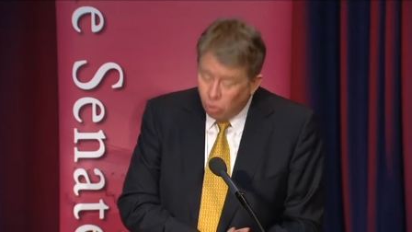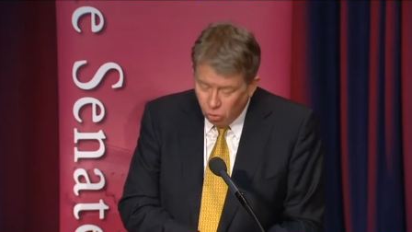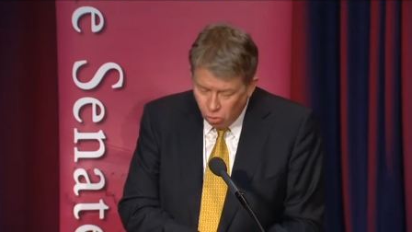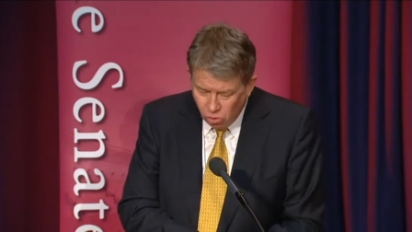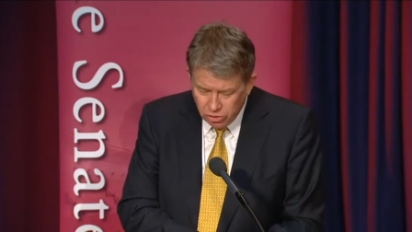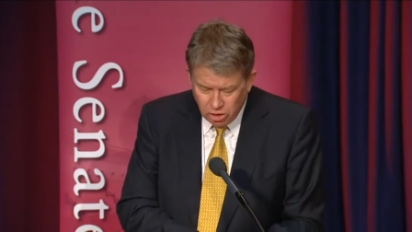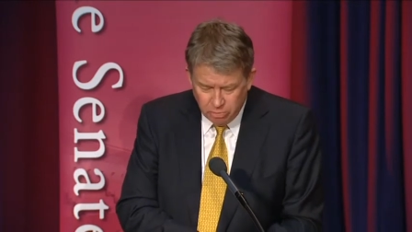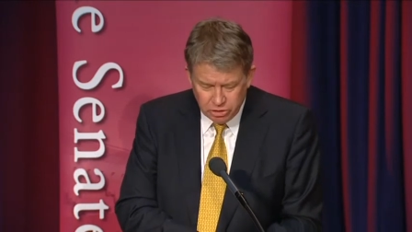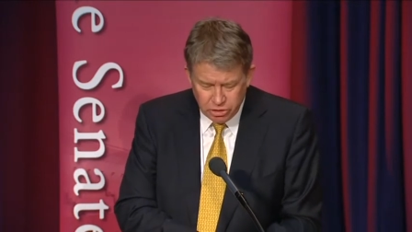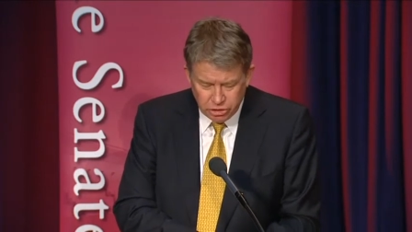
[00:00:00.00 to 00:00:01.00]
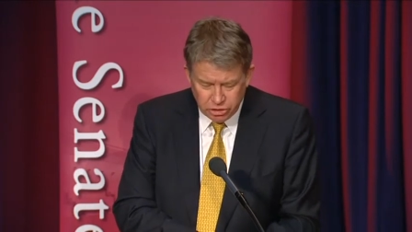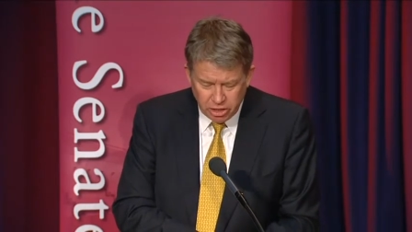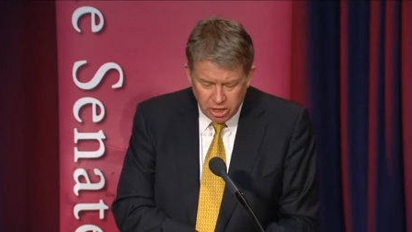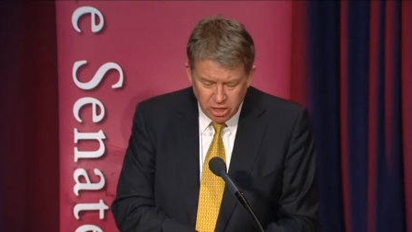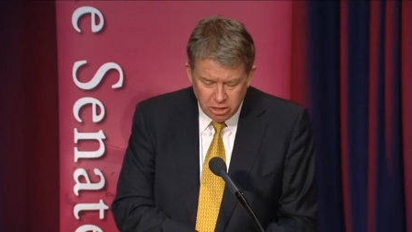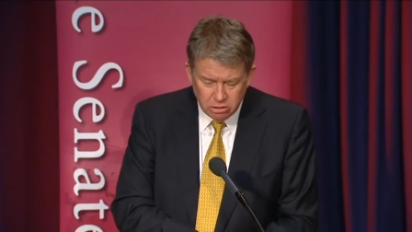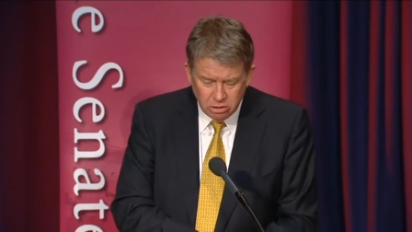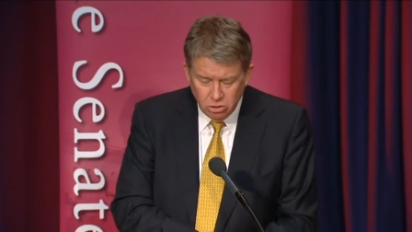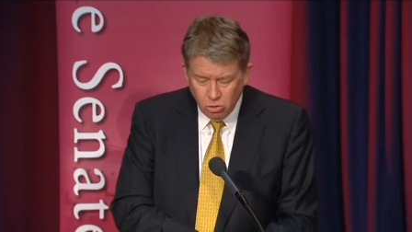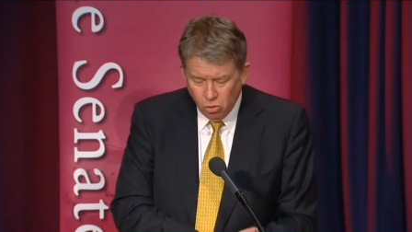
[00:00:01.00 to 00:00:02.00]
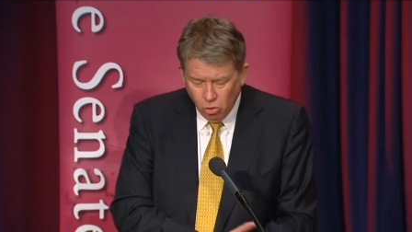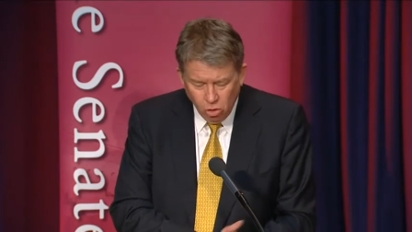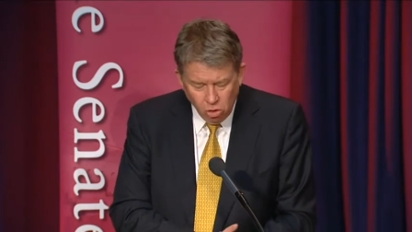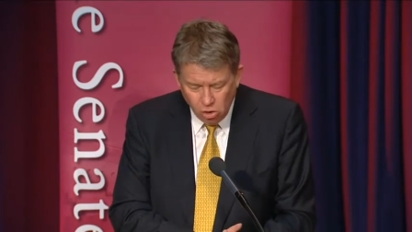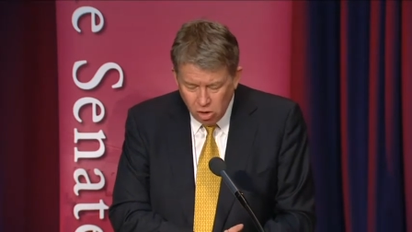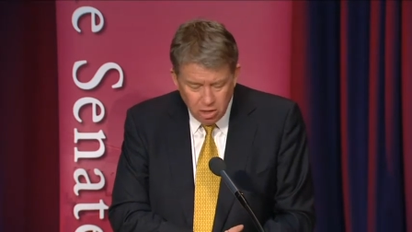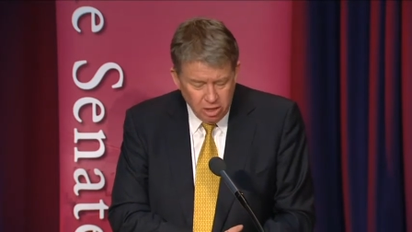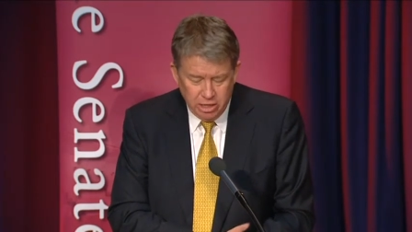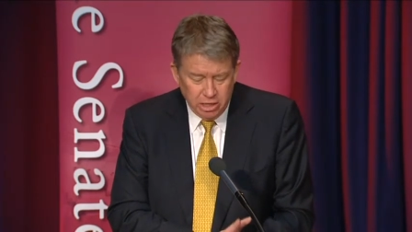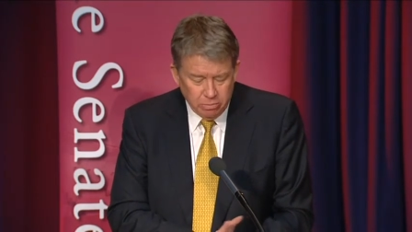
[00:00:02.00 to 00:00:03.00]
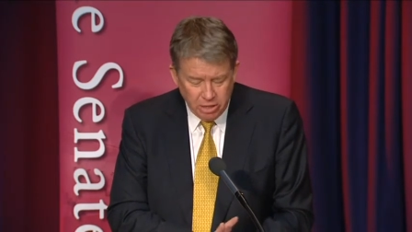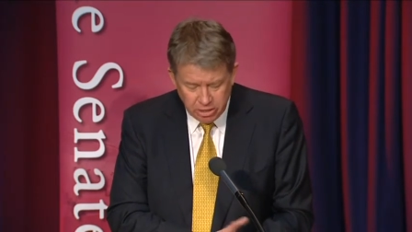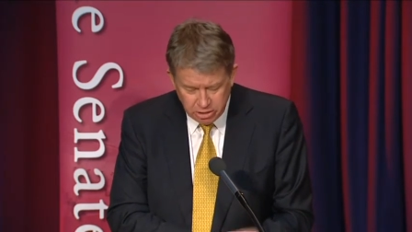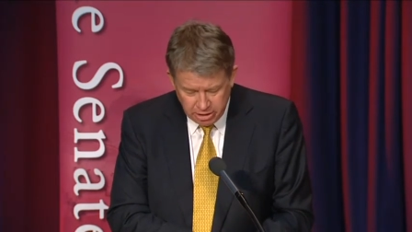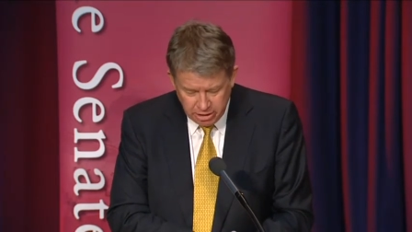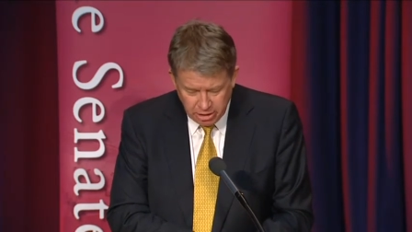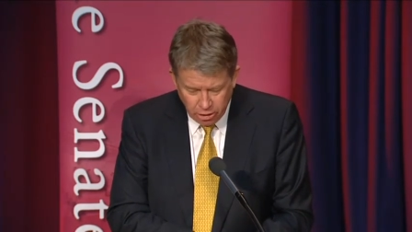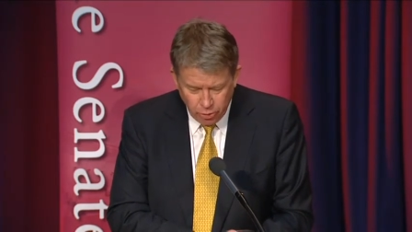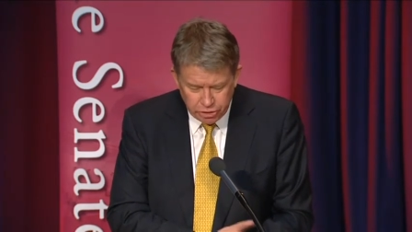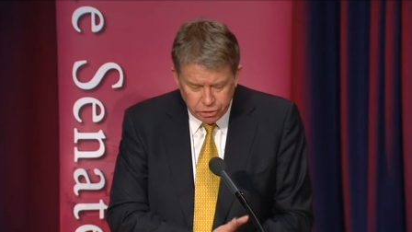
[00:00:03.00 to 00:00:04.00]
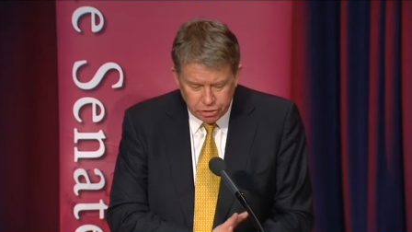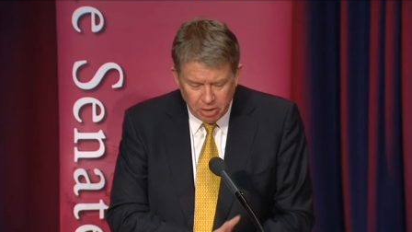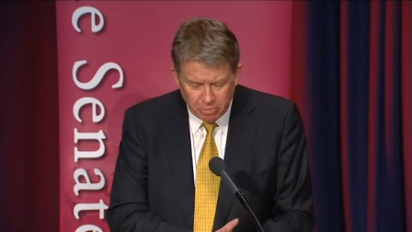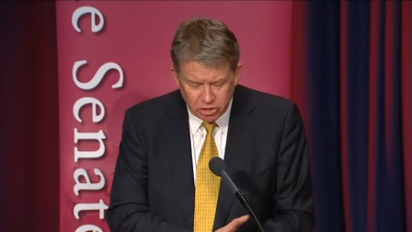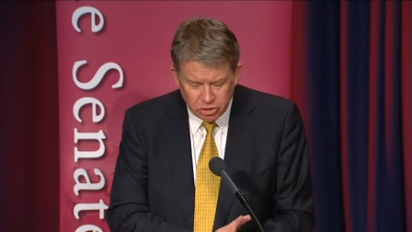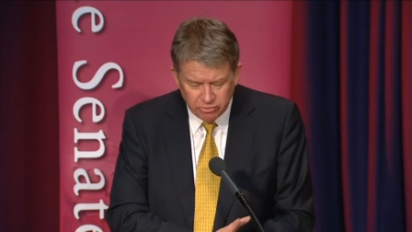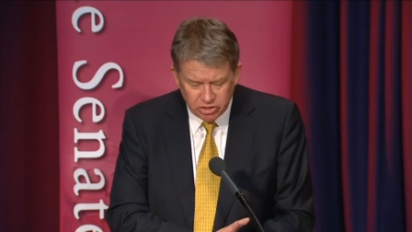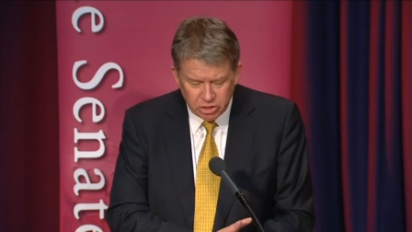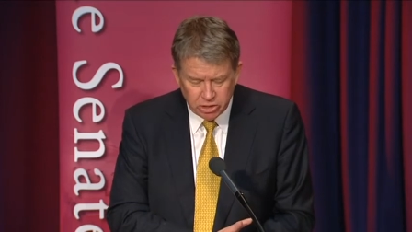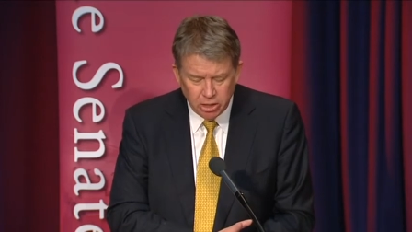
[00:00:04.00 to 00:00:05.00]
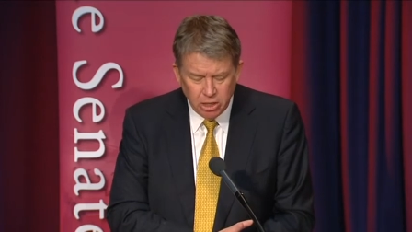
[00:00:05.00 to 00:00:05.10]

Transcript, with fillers: or the opposition side or an independent senator questions the public servants